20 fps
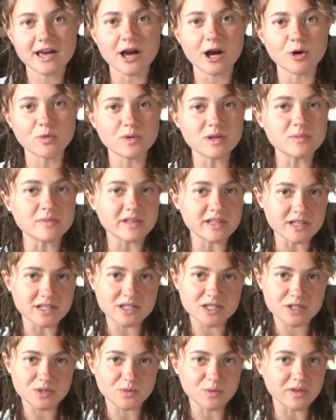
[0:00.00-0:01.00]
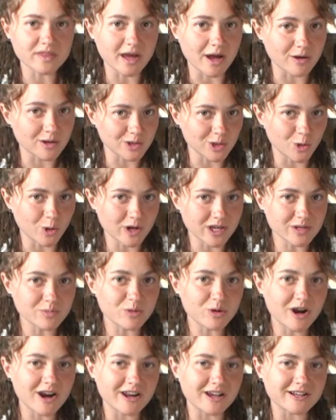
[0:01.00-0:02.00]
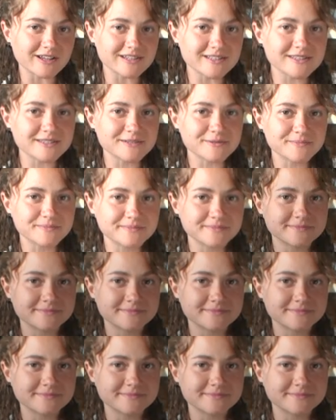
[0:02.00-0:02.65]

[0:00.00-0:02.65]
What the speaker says: how we bleach without chlorine products.